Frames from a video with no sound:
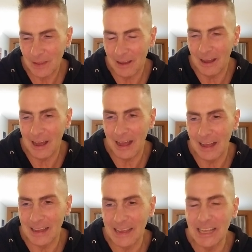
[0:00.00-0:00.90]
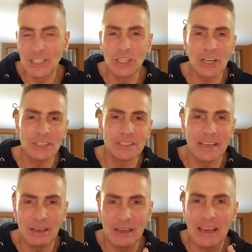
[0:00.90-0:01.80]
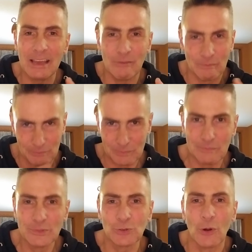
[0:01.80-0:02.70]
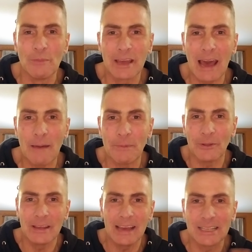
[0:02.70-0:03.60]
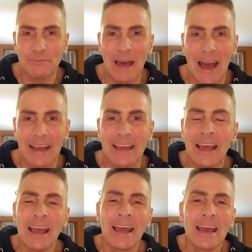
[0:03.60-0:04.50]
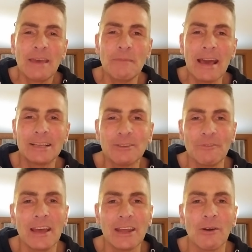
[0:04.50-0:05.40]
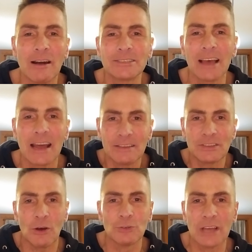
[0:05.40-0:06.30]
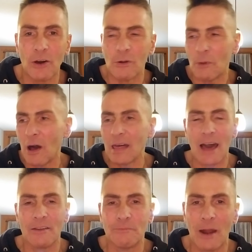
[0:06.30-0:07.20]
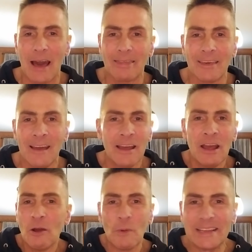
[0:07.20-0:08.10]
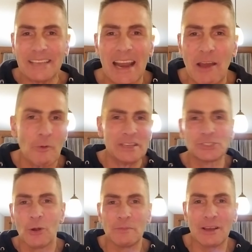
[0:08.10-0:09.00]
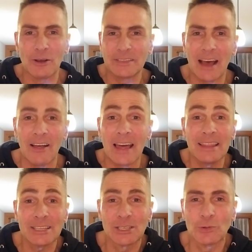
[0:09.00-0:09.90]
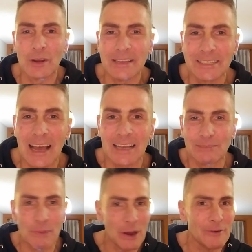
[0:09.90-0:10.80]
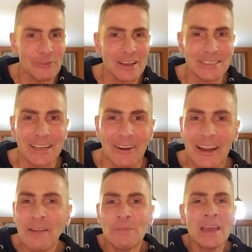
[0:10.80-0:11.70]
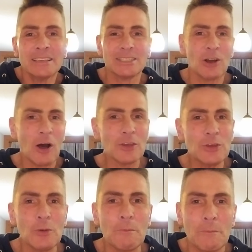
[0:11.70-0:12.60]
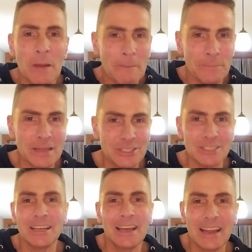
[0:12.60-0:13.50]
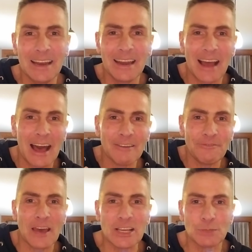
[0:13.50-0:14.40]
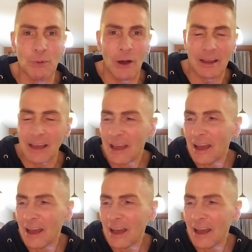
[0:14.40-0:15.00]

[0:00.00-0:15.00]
He stormed the Capitol. He gets back. He makes a video outside his hotel room, all out of breath. We did it. We stormed the hotel. And this is what he says, paraphrasing here. He says, all you bitches in on Facebook...